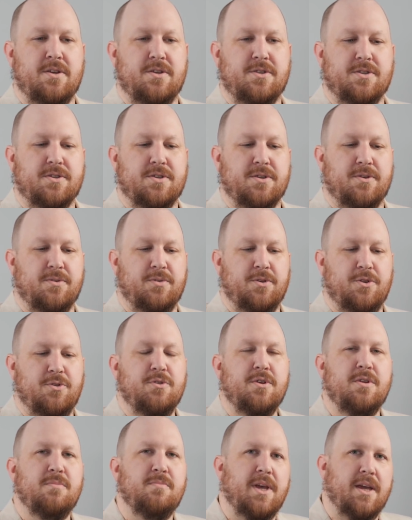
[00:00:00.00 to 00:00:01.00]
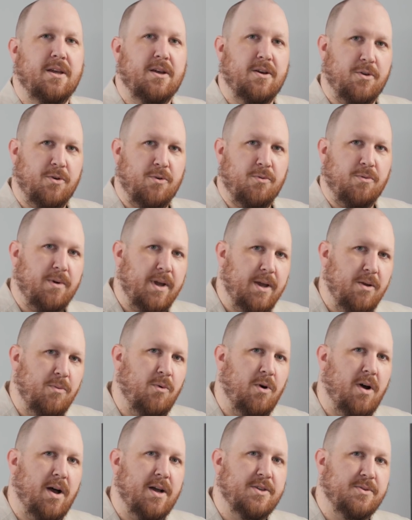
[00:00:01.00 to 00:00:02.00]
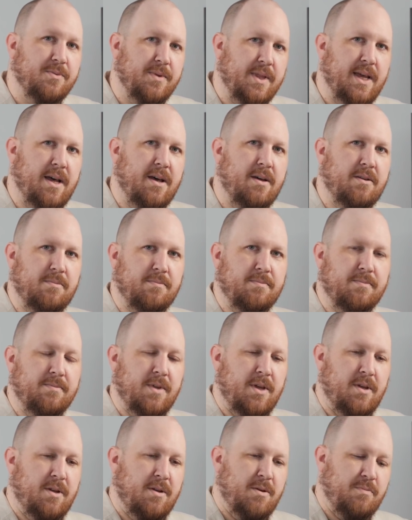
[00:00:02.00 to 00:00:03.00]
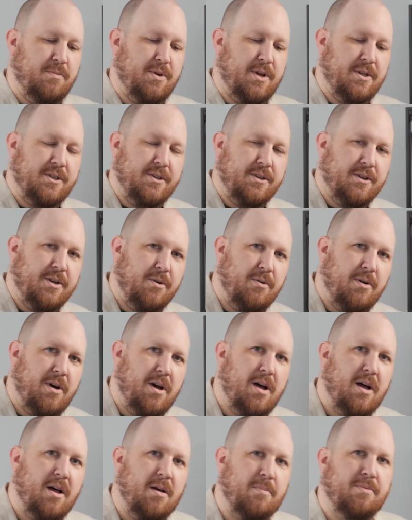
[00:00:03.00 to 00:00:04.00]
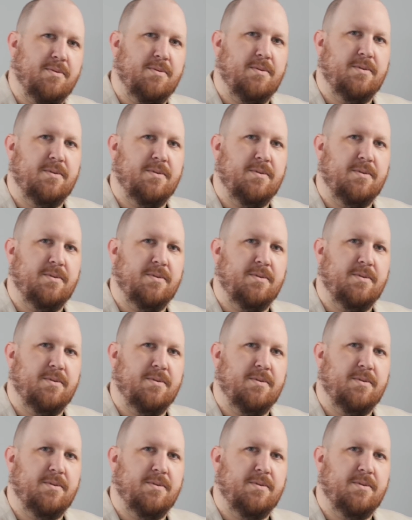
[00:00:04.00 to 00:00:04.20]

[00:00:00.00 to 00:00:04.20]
So you can make a great watch without them, but to go up,